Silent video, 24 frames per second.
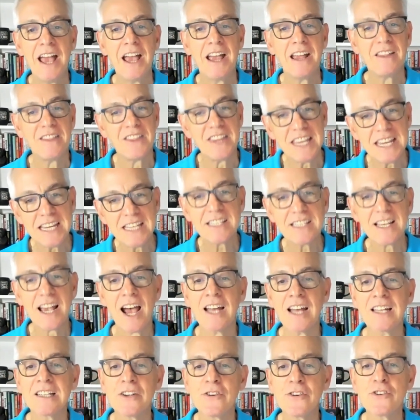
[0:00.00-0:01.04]
These
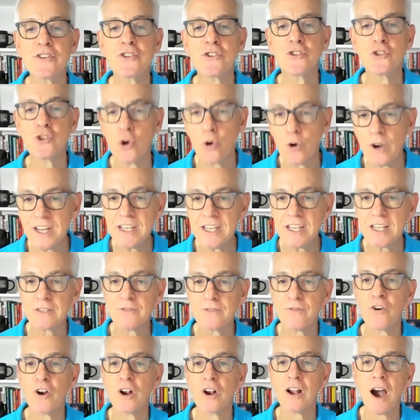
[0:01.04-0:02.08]
huddlers joined us
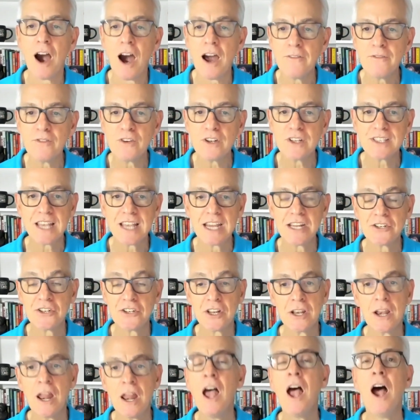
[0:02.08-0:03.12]
for a
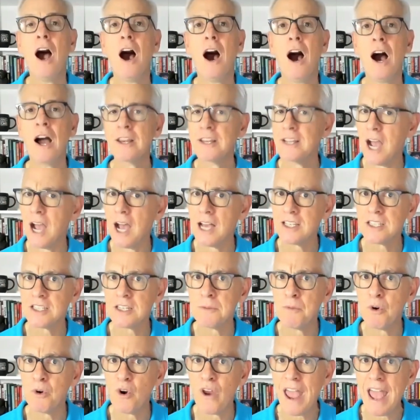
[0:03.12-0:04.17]
conversation on
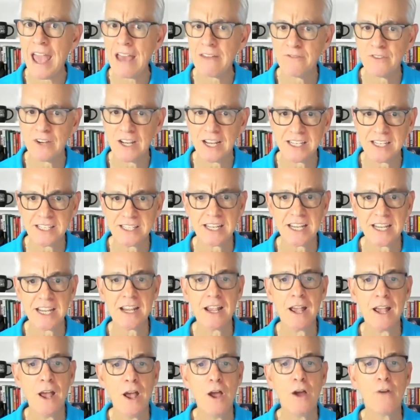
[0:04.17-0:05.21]
customer
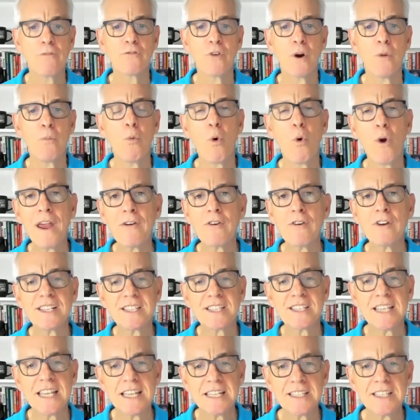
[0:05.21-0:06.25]
advocacy, from where it
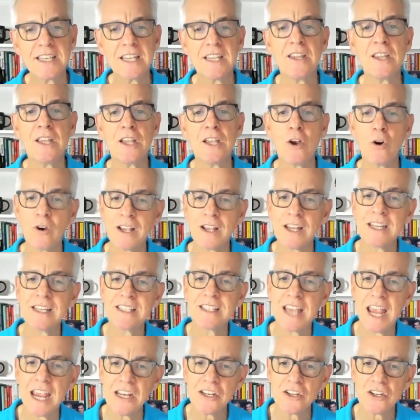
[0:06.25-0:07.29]
sits in the
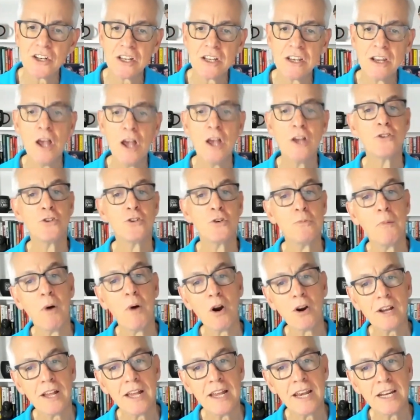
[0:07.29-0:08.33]
organization to
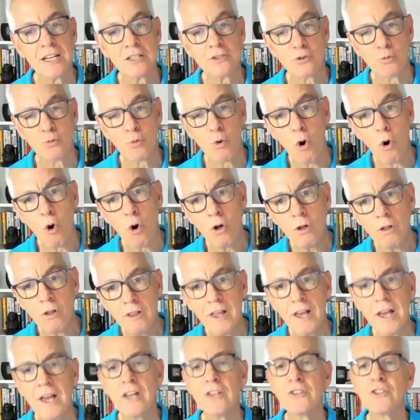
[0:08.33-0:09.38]
marketing's role
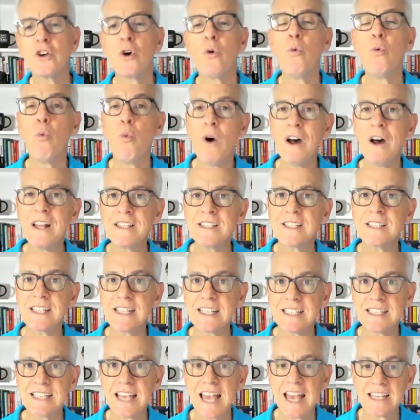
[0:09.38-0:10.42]
to what
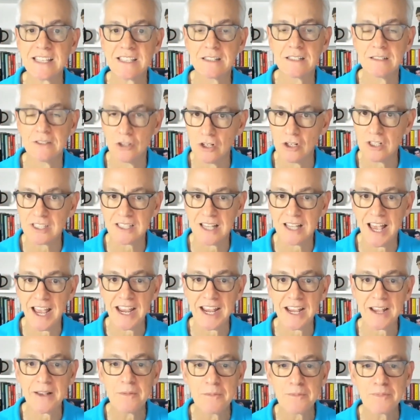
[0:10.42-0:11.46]
success looks
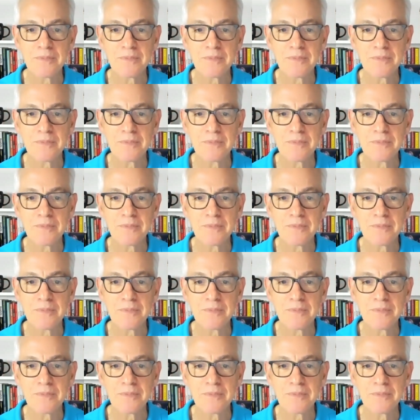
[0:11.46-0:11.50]
like.